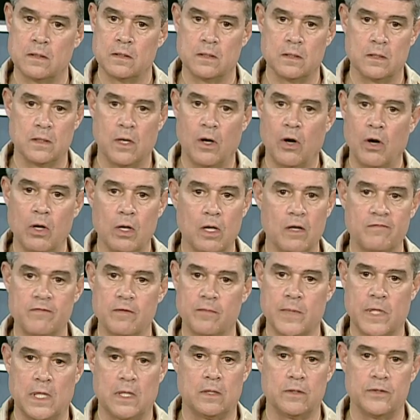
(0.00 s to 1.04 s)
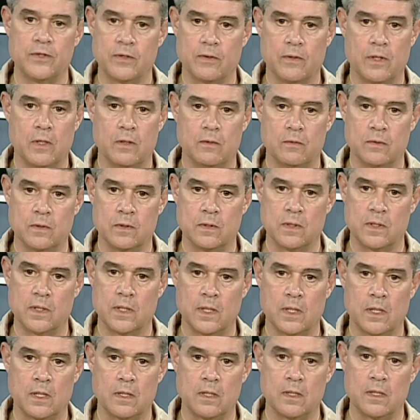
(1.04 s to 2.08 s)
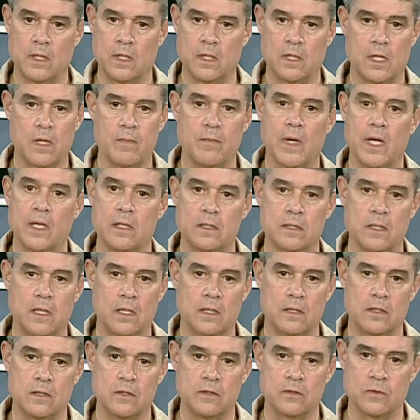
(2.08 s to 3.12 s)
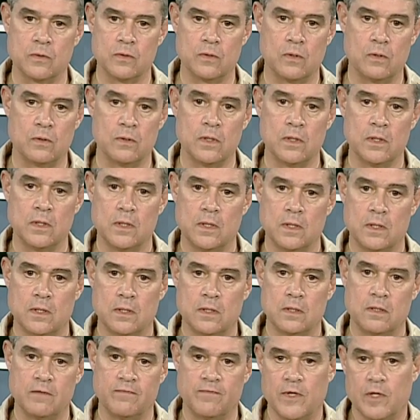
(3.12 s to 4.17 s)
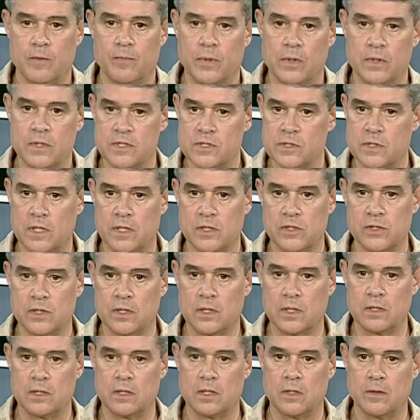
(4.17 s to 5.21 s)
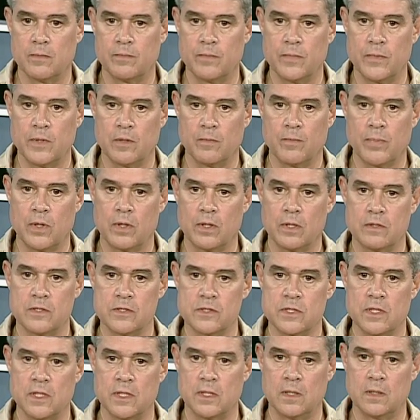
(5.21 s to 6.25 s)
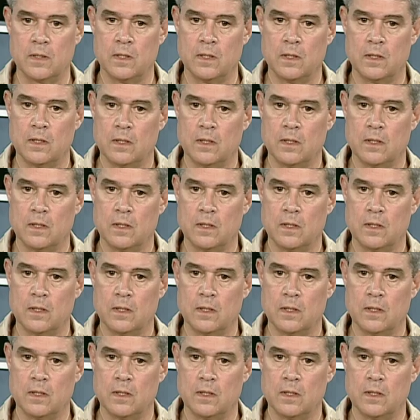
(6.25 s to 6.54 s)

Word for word: uh, all of them held their own, and, and they maintained control of their police station and their, their part of the city.